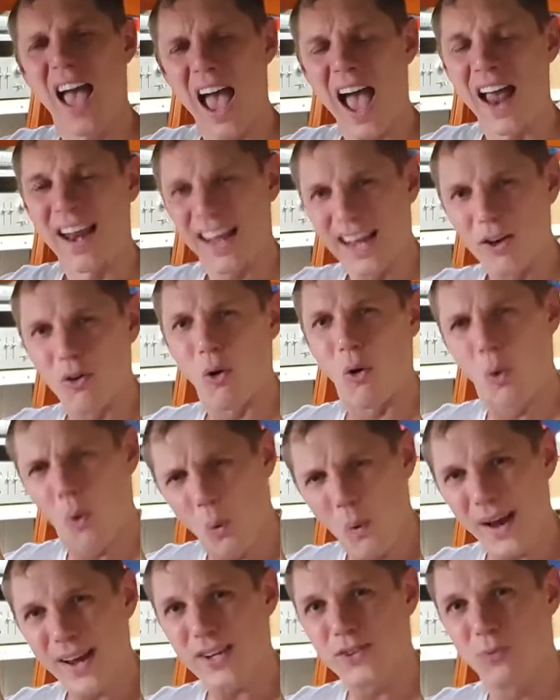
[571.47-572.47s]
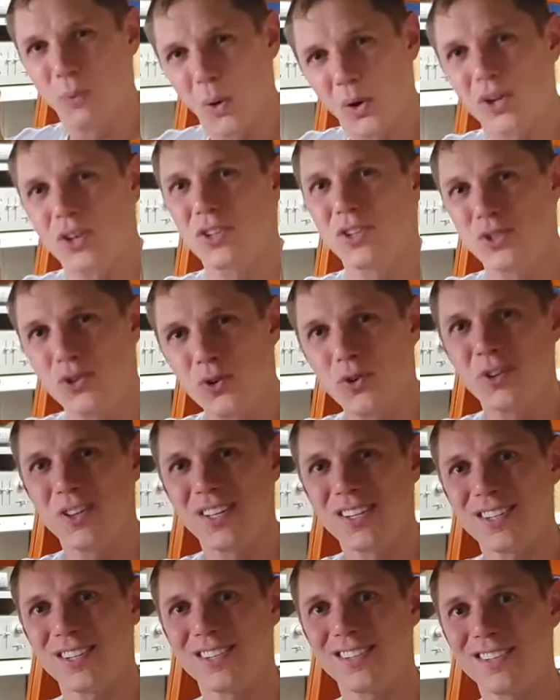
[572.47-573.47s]
and he always wanted to do
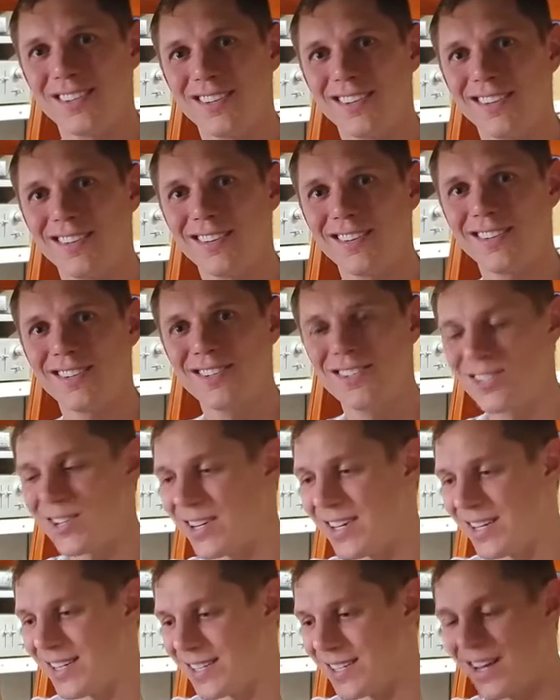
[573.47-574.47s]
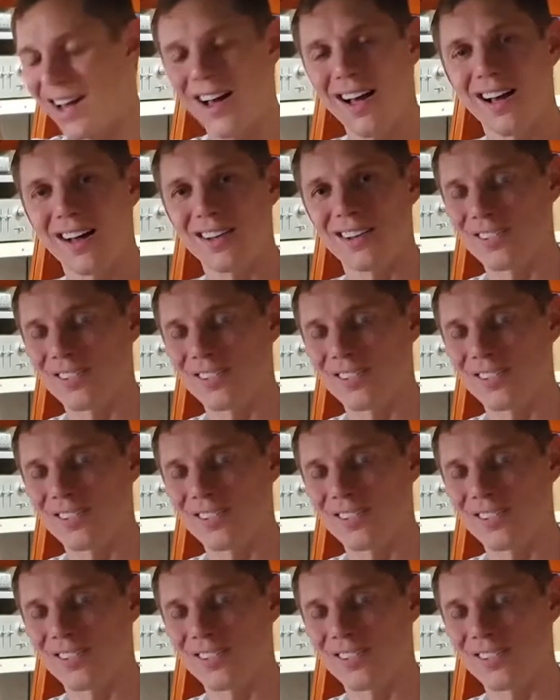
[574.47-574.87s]
this to his car.